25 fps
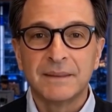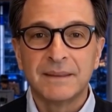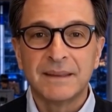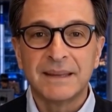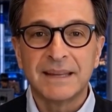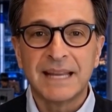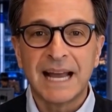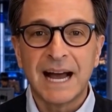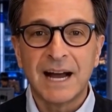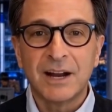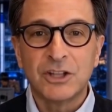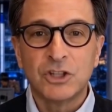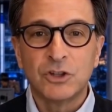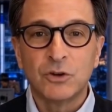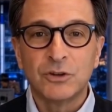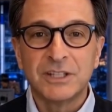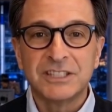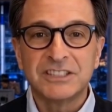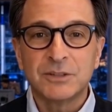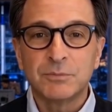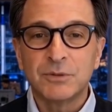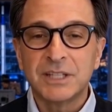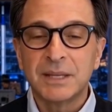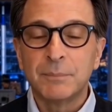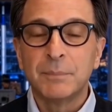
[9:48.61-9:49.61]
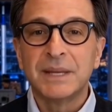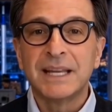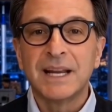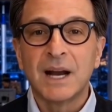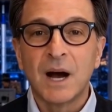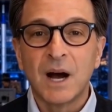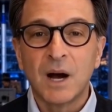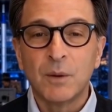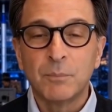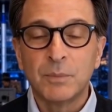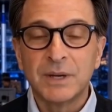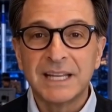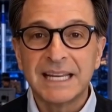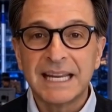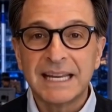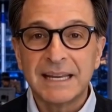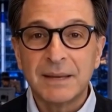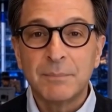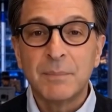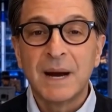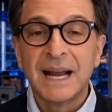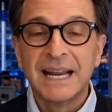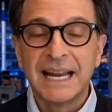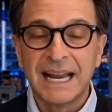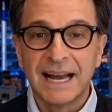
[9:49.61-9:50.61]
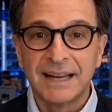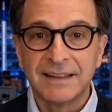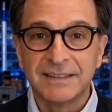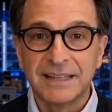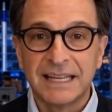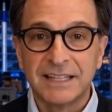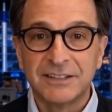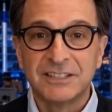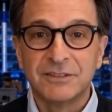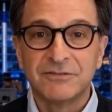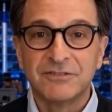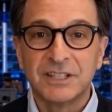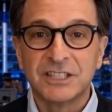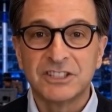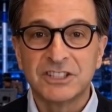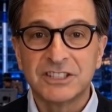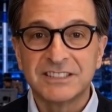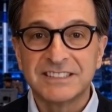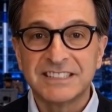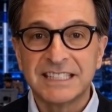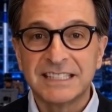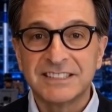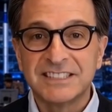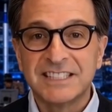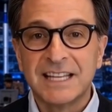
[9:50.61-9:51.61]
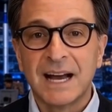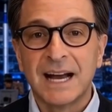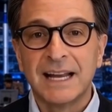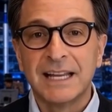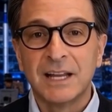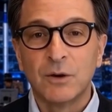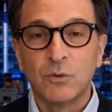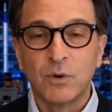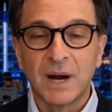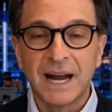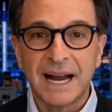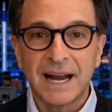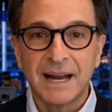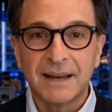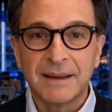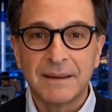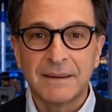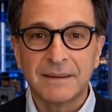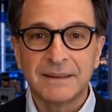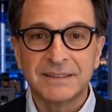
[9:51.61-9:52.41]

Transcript: Nationalism can be complicated by ethnic divisions inside Iran,